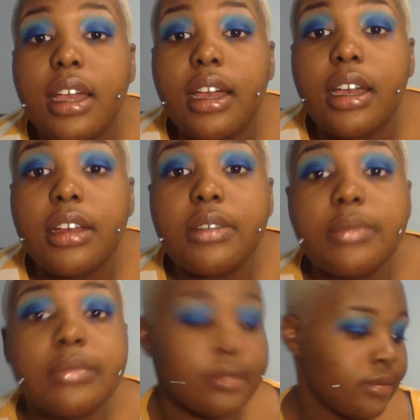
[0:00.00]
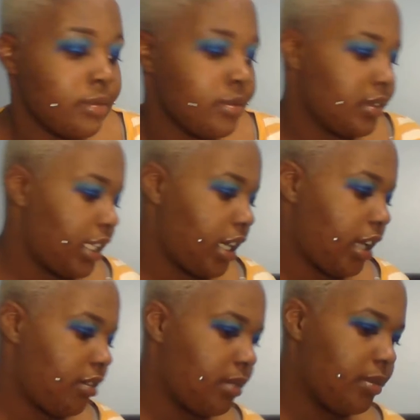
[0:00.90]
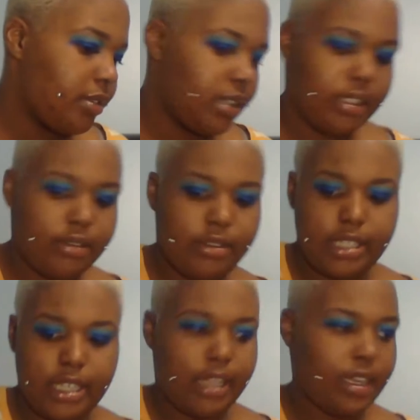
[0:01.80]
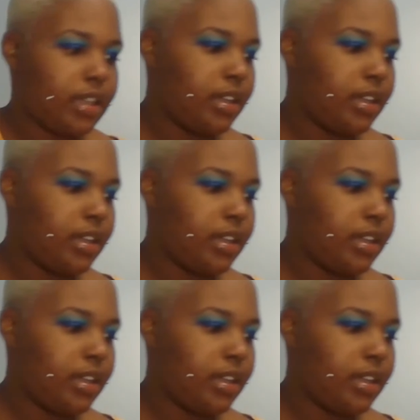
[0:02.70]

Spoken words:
Now I'm going to take